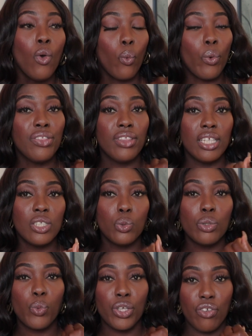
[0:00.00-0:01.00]
When this
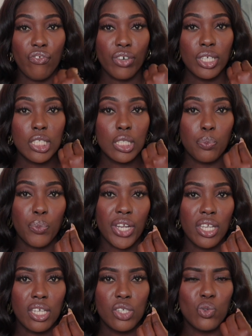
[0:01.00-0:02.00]
one, when you first spray it,